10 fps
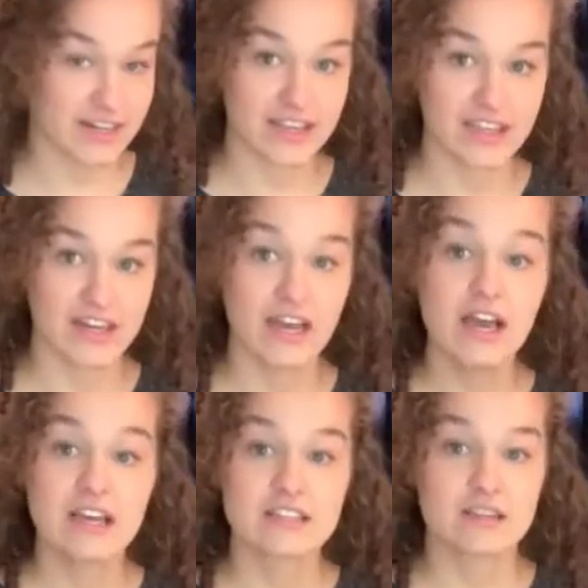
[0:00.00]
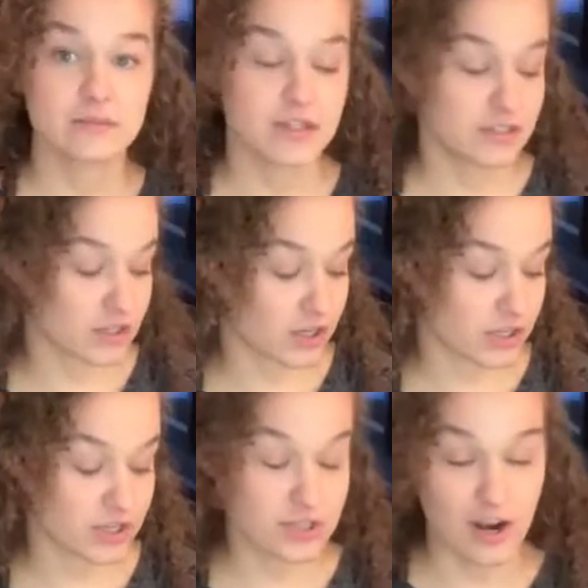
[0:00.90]
and then some
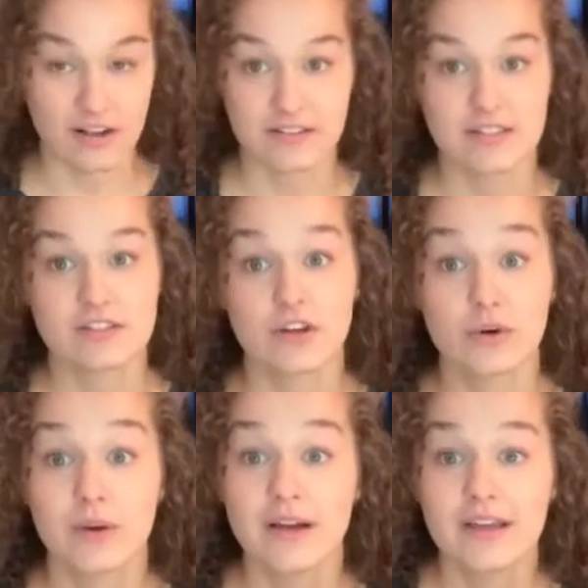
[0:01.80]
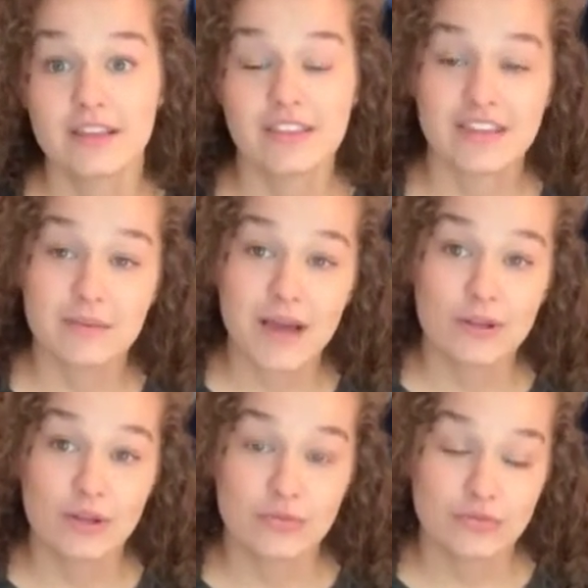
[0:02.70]
dark chocolate. So the thing about
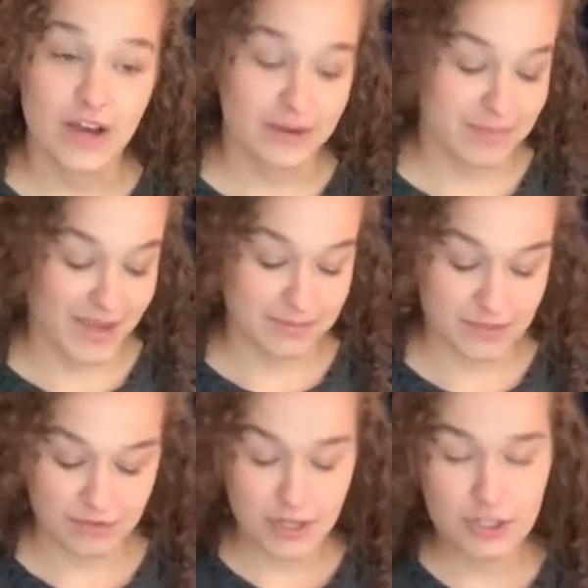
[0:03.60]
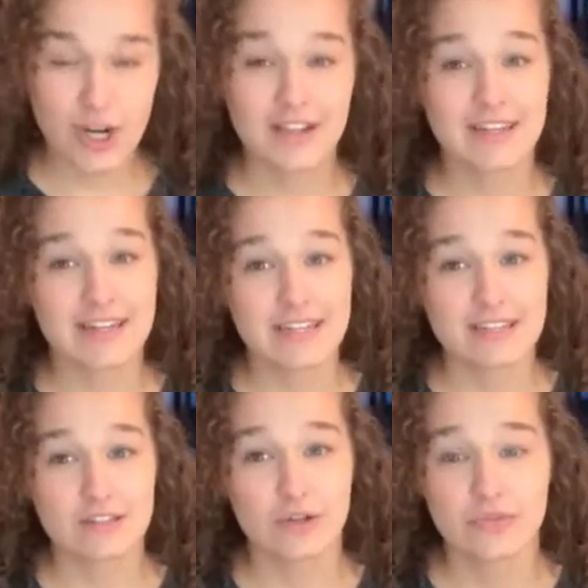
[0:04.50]
low FODMAP, so dark chocolate
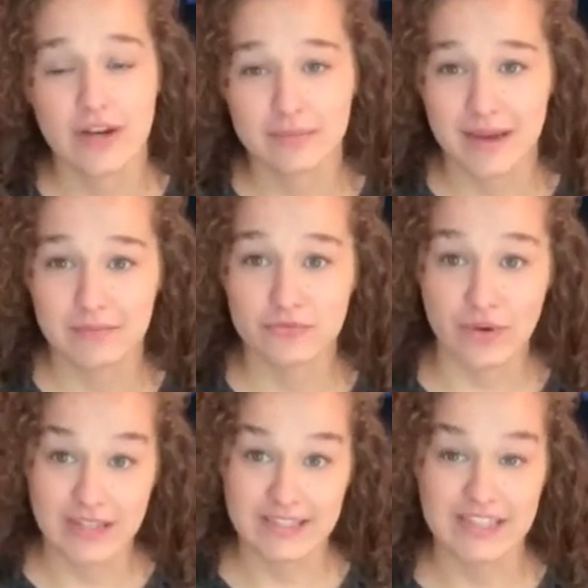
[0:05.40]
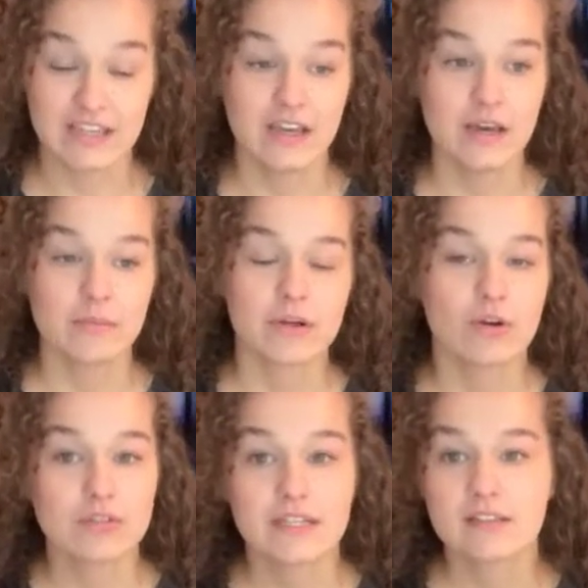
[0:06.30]
is low FODMAP friendly, but
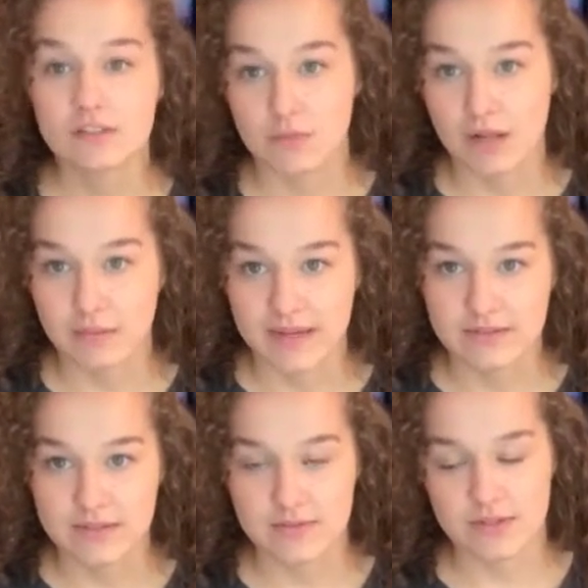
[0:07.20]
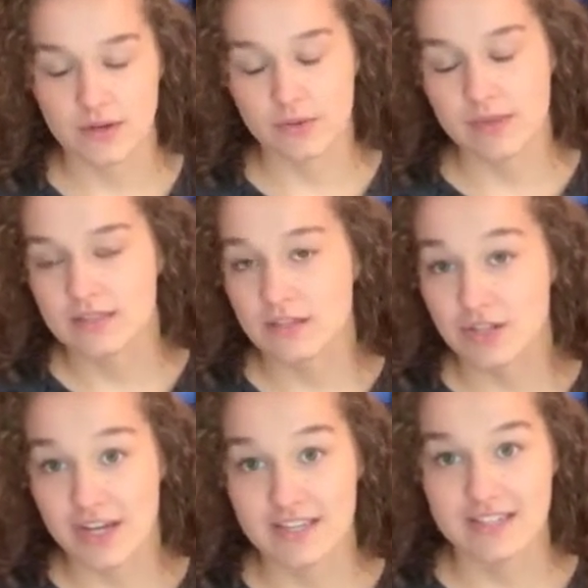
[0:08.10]
only in small amounts. So we
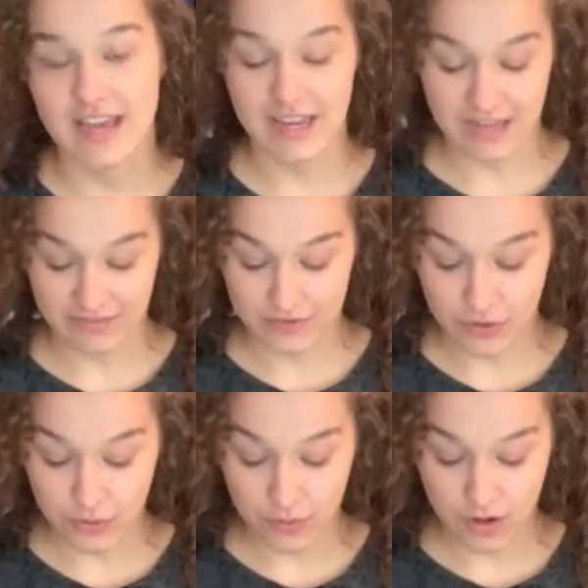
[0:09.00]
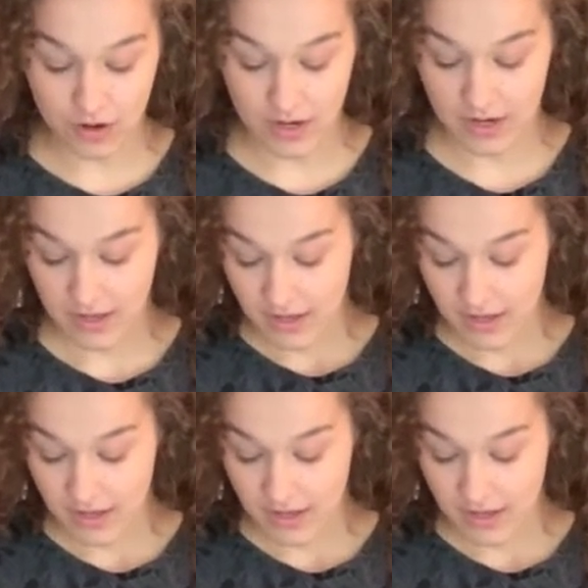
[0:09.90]
suggest that if you are